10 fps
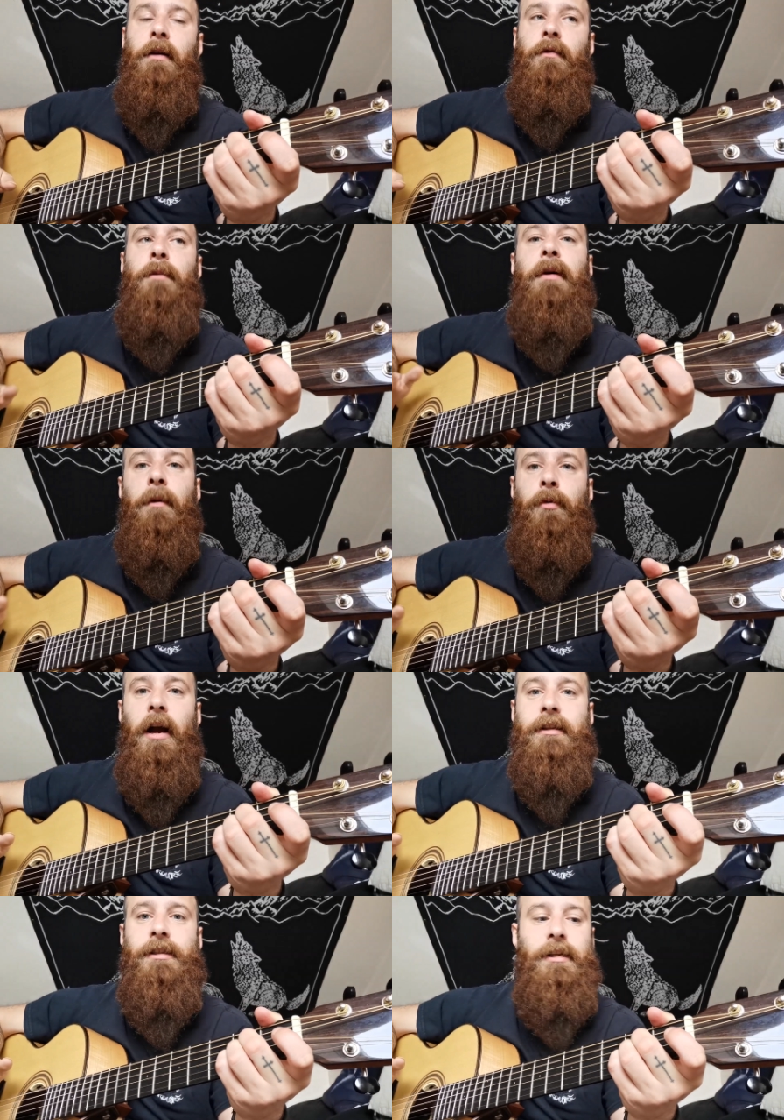with a bit of
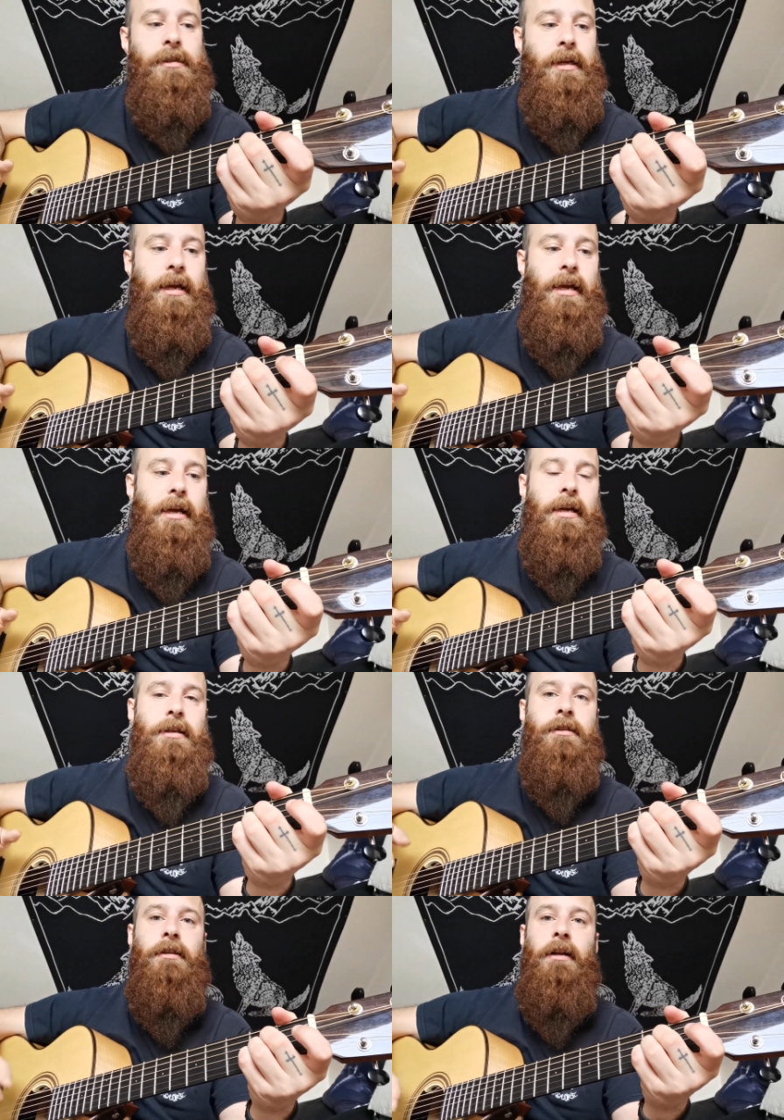practice,
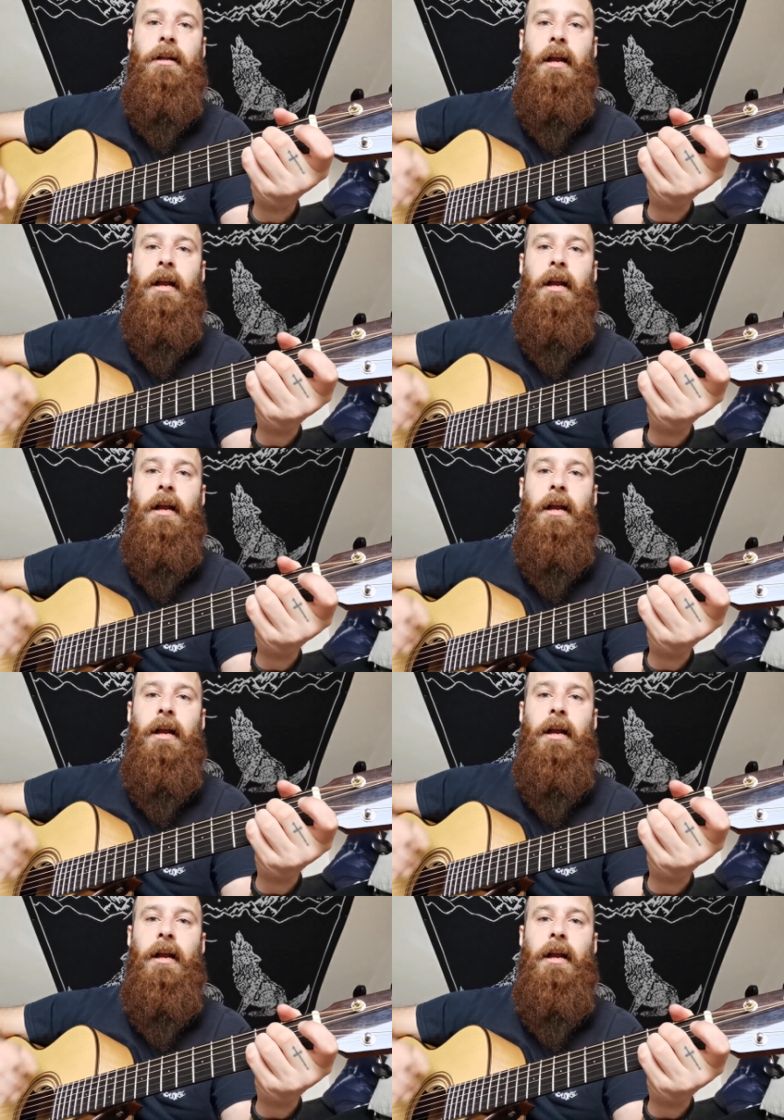is